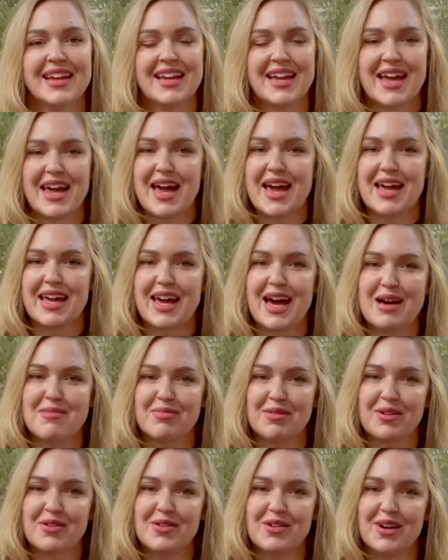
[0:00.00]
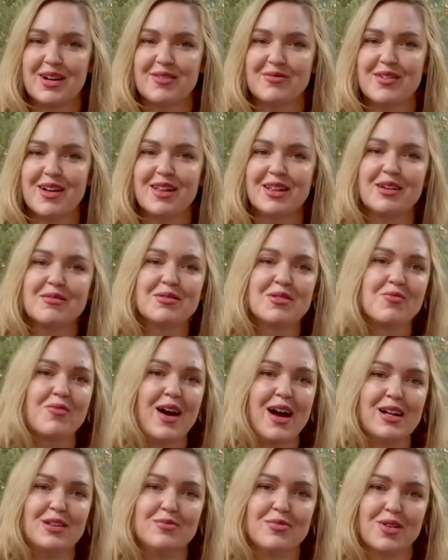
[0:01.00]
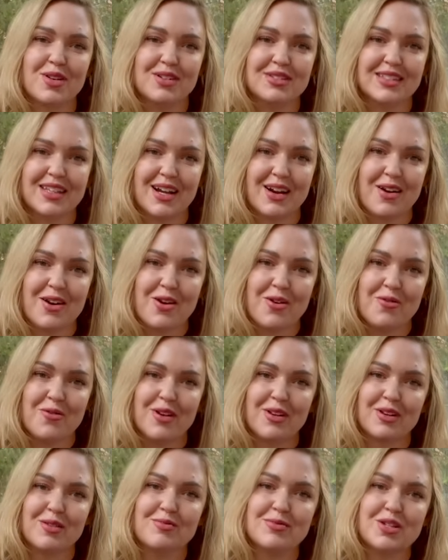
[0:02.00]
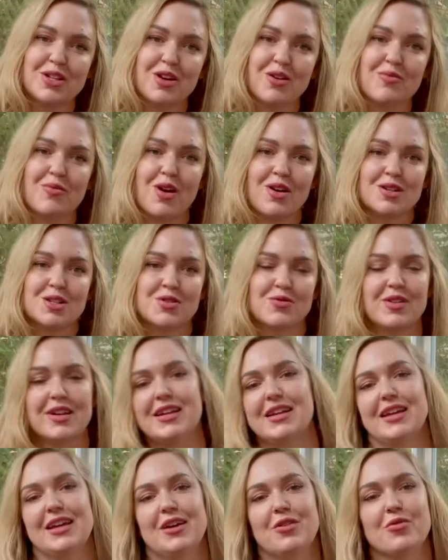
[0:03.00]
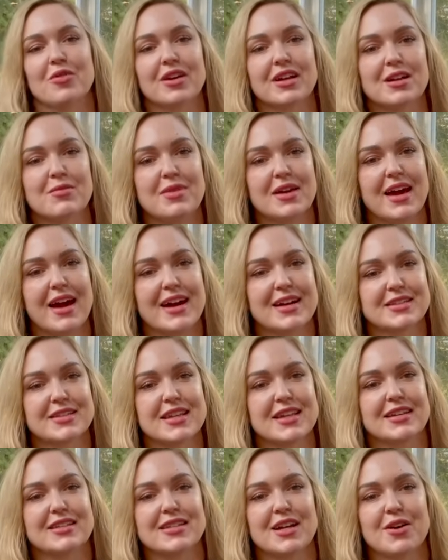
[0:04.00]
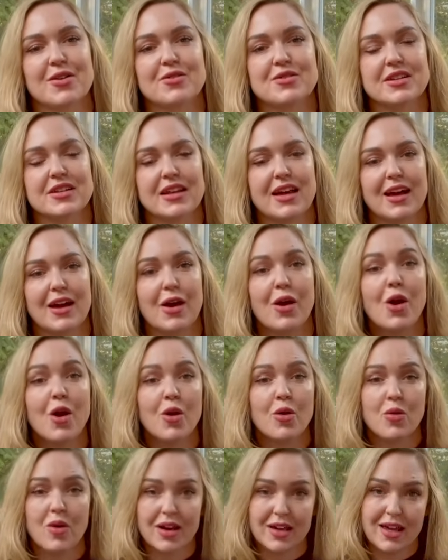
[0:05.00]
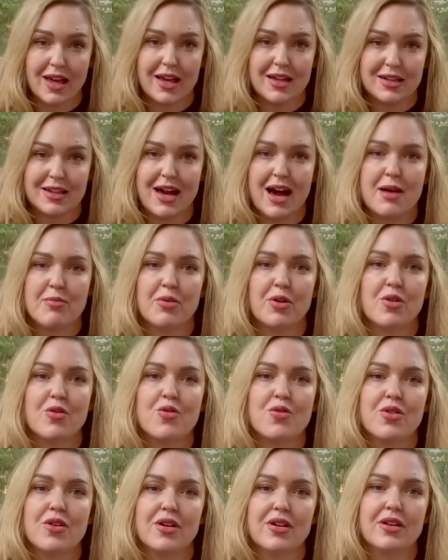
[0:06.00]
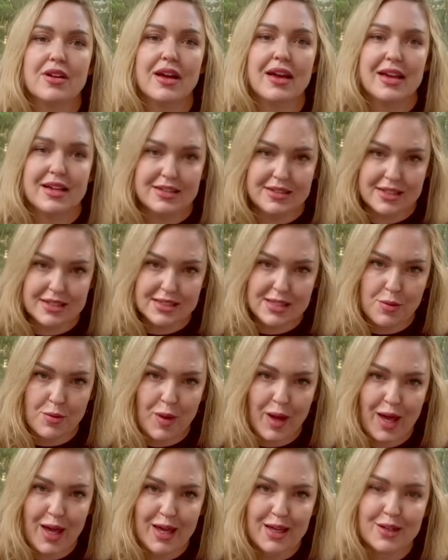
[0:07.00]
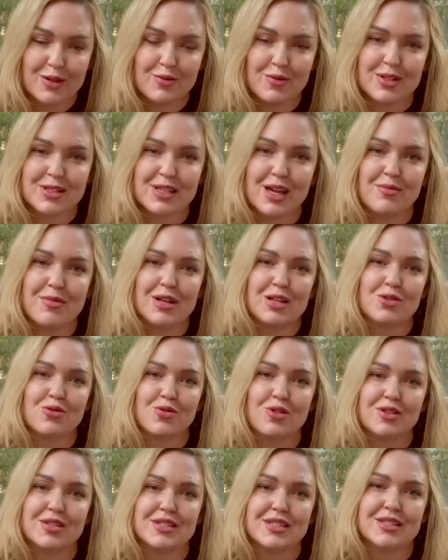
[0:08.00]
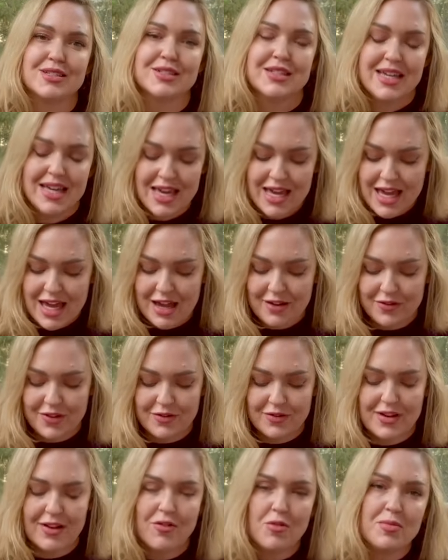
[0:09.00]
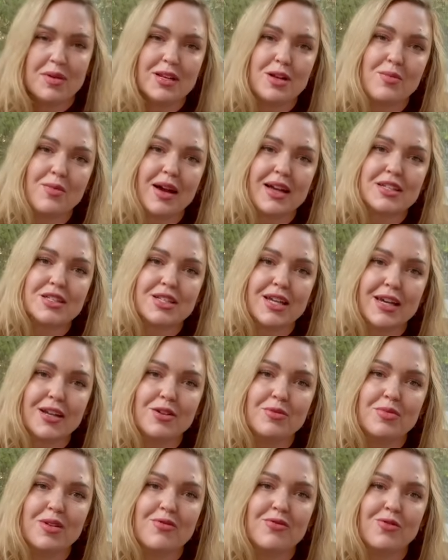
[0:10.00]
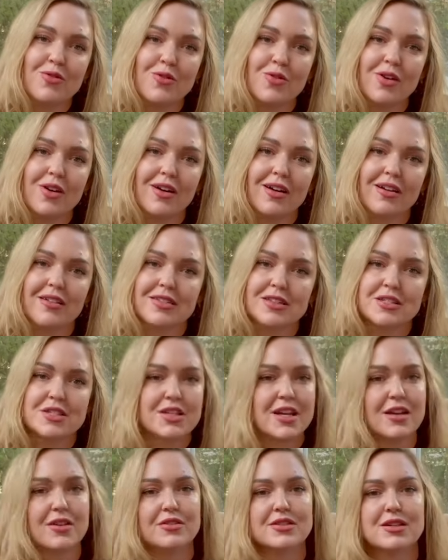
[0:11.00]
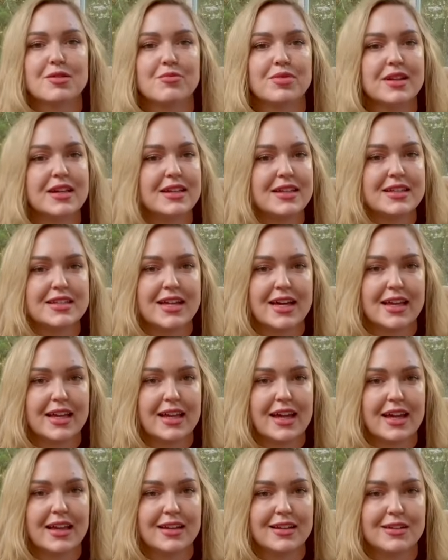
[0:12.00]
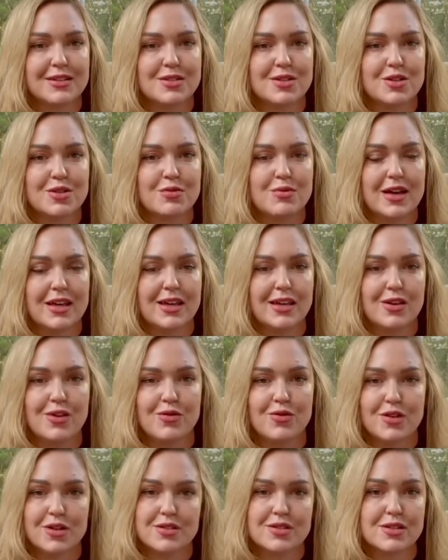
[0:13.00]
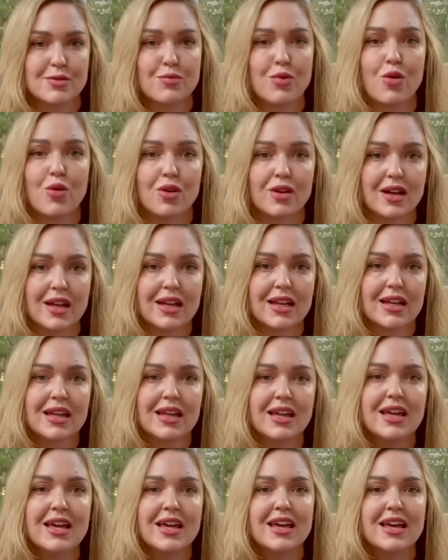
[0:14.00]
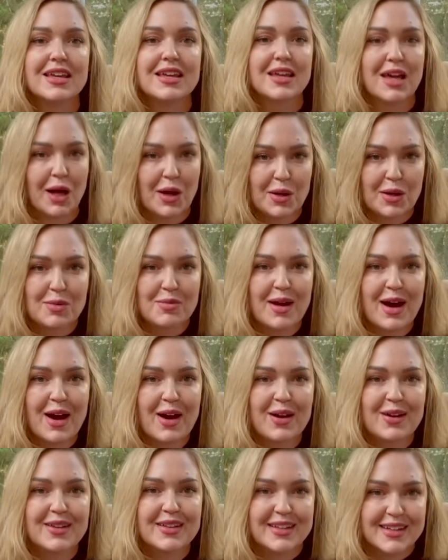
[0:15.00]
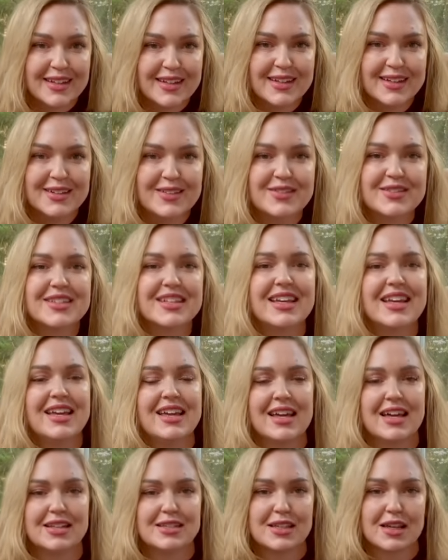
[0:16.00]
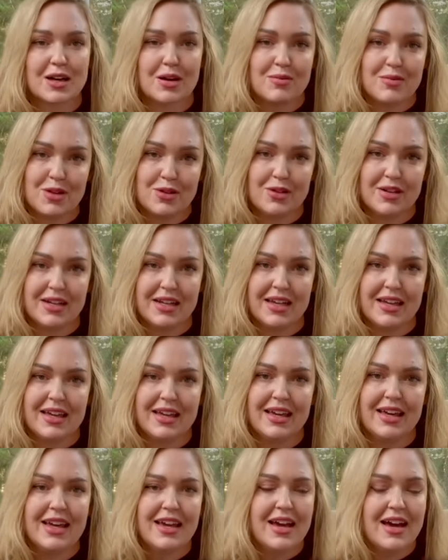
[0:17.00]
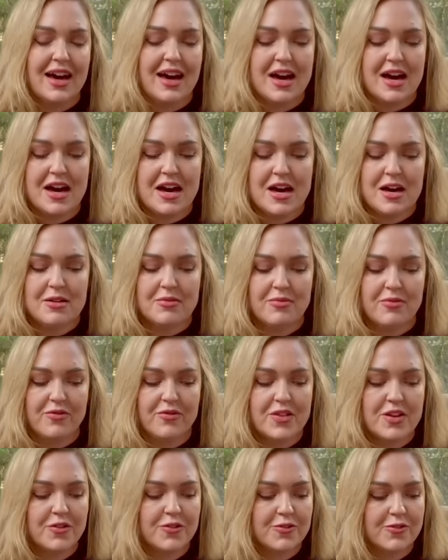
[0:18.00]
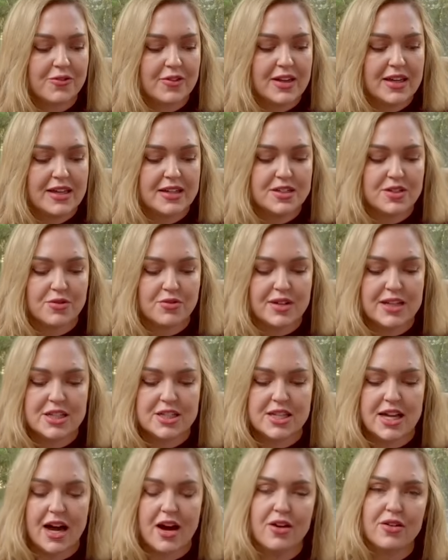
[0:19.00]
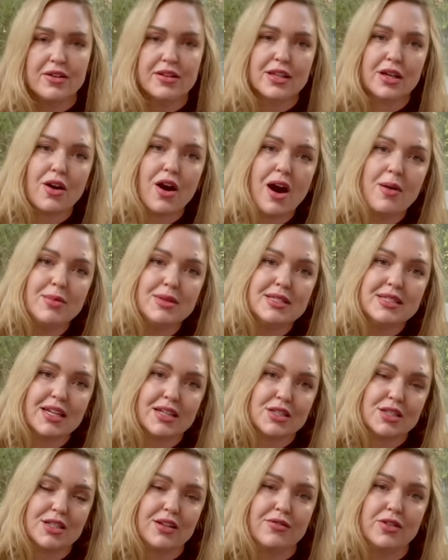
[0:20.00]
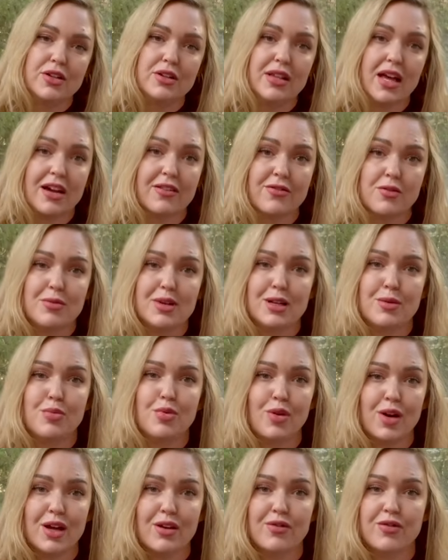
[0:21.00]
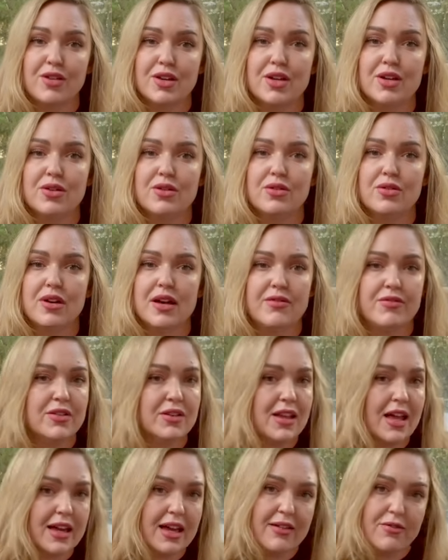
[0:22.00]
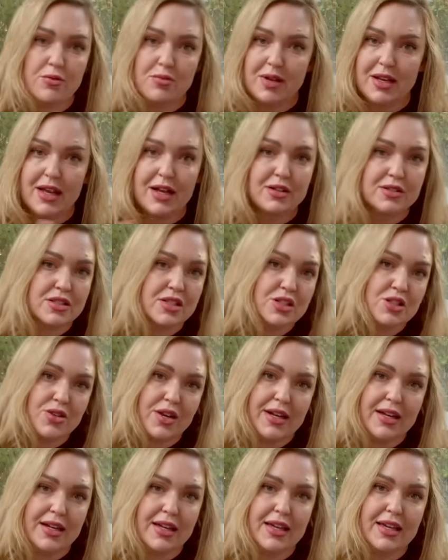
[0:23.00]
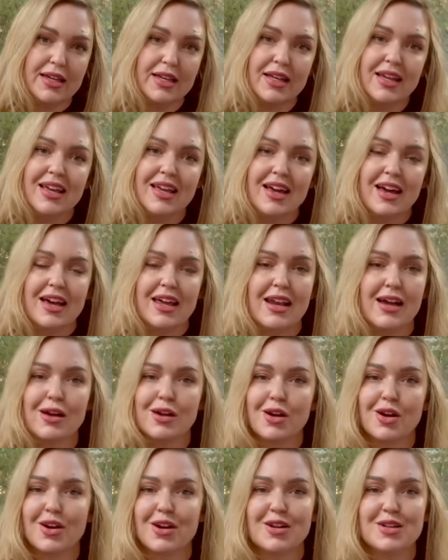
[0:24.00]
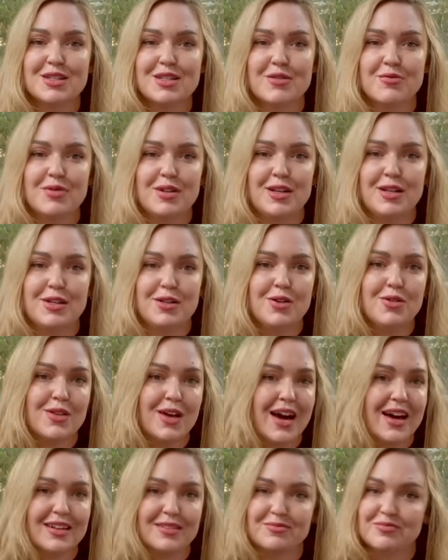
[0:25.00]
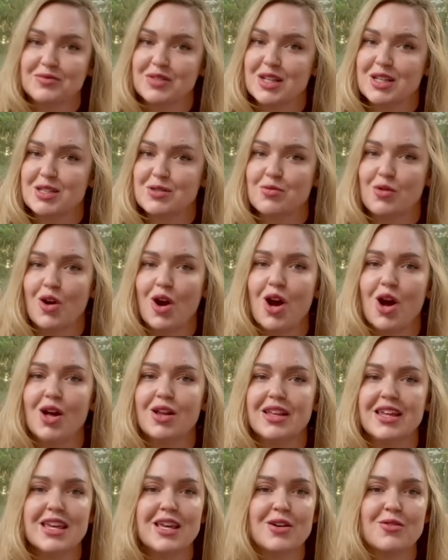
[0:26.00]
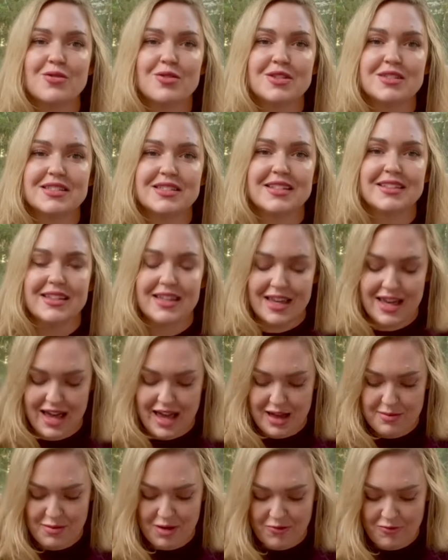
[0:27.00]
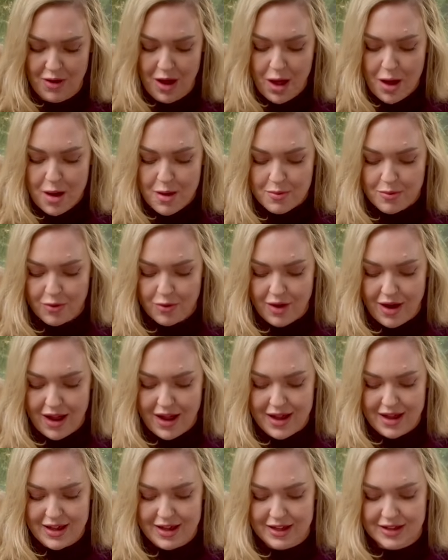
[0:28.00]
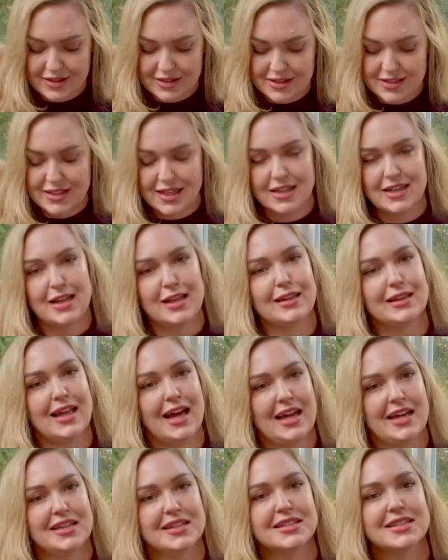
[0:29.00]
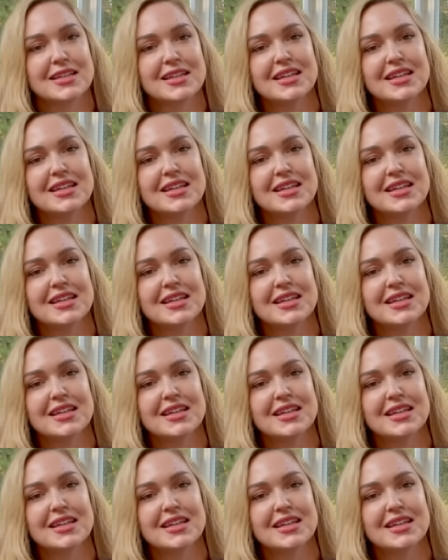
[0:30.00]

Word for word: Hey Capricorn, welcome to Wild Pearl Tarot. Welcome to your March reading. We're going to be asking Tarot today, what can Capricorn anticipate? What's coming towards you? If you've never been to my channel before, this channel is completely dedicated to making you feel supported, cared about, loved. It's a community. Feel free to reach out in the comment section if you'd like for me to pray for you, if you'd like everybody else to join in. And I encourage everybody to do that because we're all equals in the game of praying and sending light